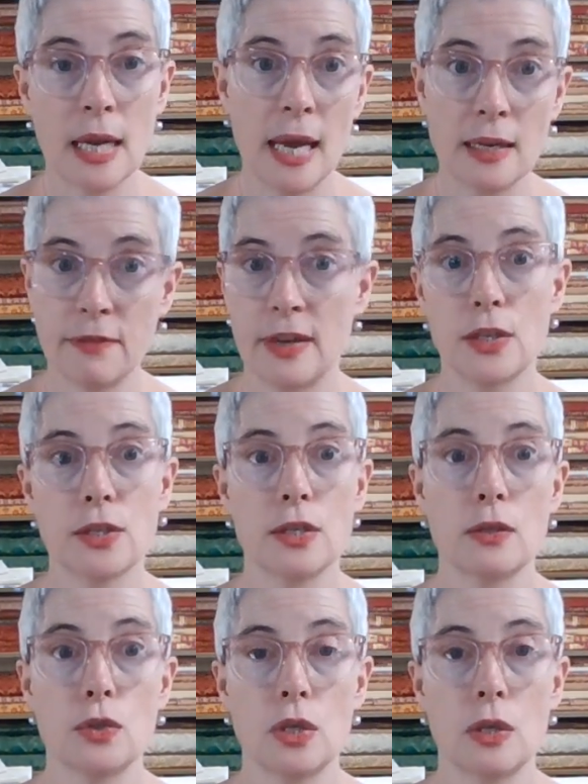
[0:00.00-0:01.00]
I had to find a
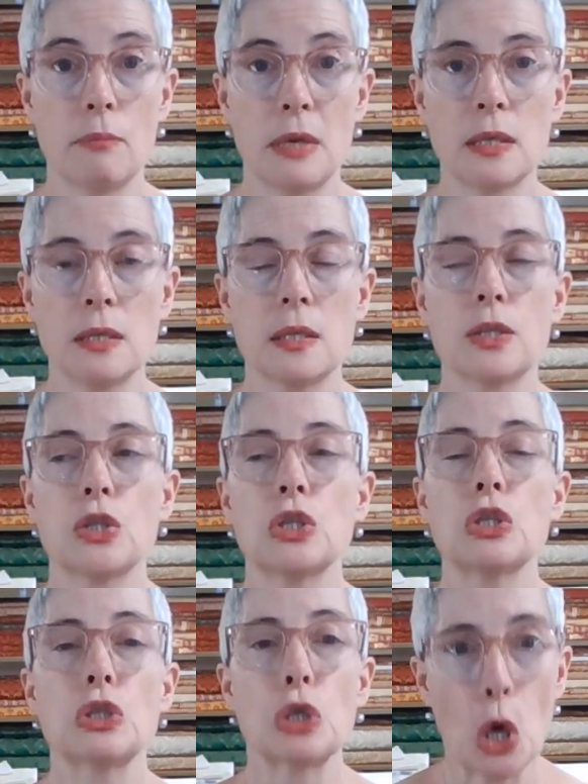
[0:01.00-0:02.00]
solution because it is
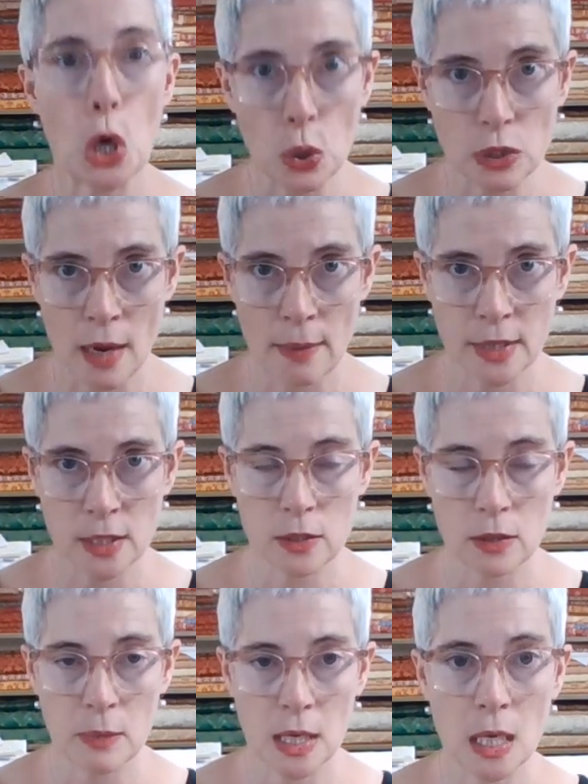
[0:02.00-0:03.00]
so time
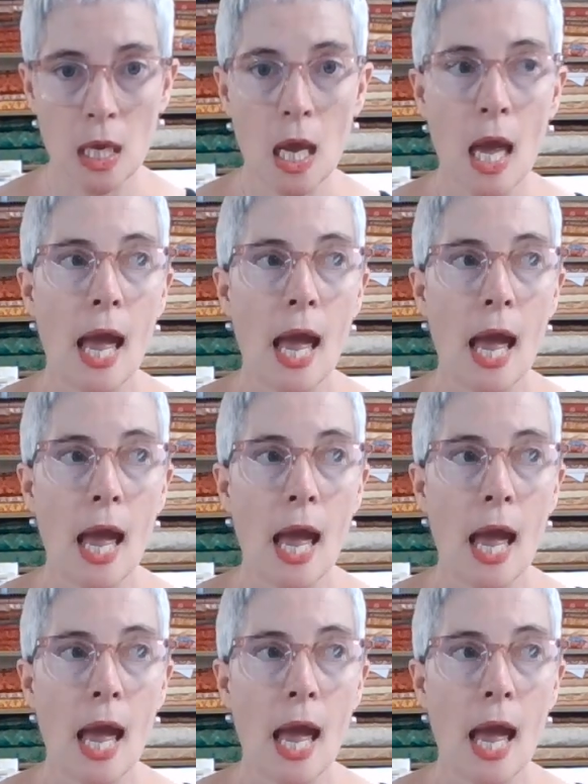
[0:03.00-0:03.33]
consuming.